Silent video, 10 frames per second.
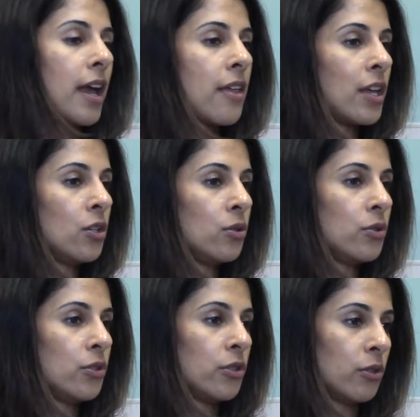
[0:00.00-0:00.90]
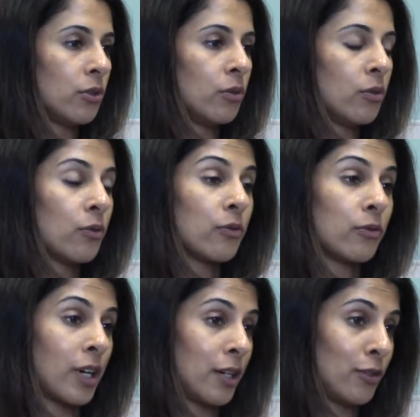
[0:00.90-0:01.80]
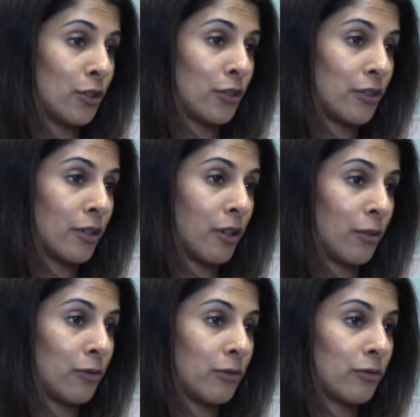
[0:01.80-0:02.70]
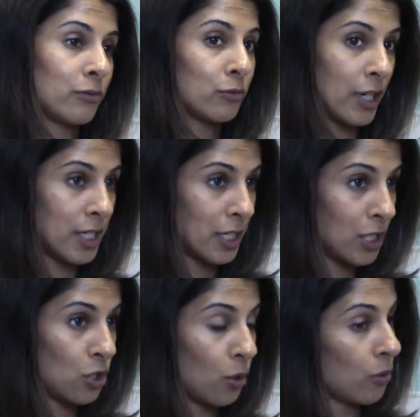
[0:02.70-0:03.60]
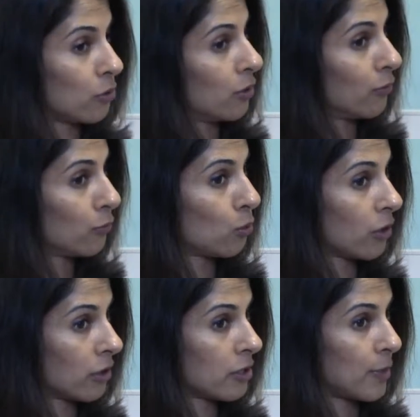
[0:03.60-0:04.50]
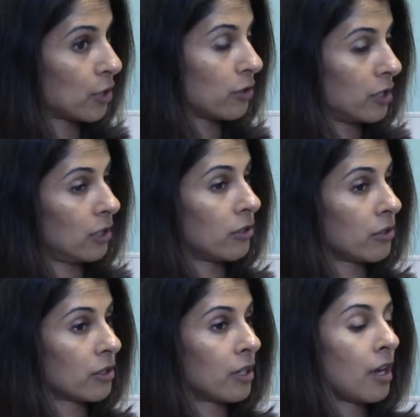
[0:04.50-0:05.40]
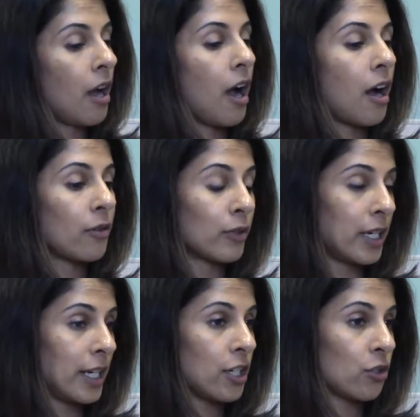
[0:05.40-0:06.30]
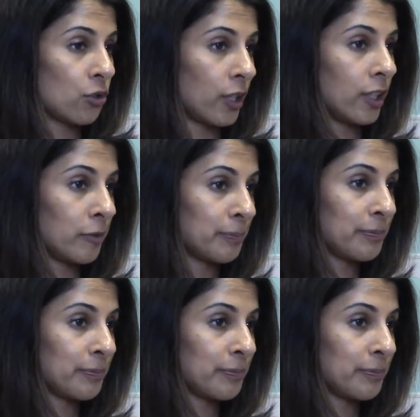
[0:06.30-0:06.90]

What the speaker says: And then you do 5 years of residency total, so you have 4 specialty years of radiation training.